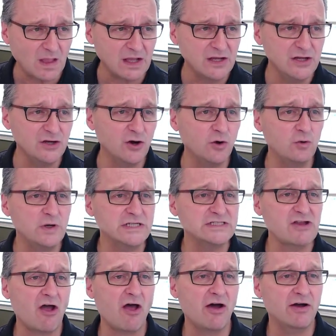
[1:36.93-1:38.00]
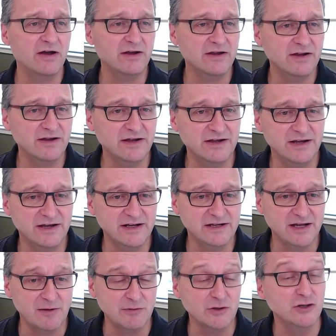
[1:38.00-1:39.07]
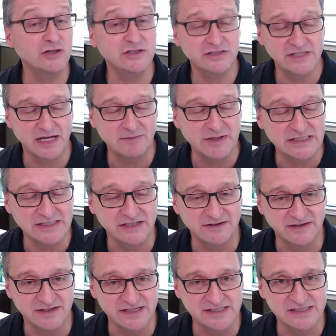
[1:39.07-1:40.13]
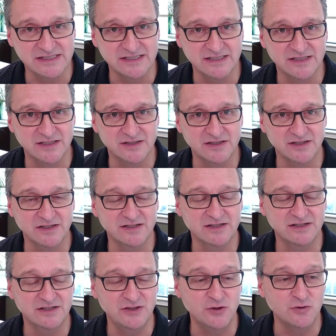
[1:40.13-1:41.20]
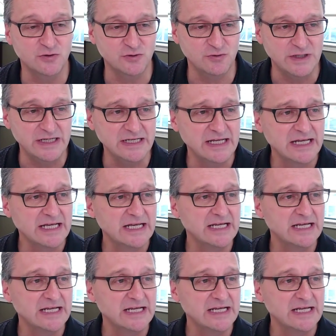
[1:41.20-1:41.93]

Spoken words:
we saw a couple good segments out of this Q3,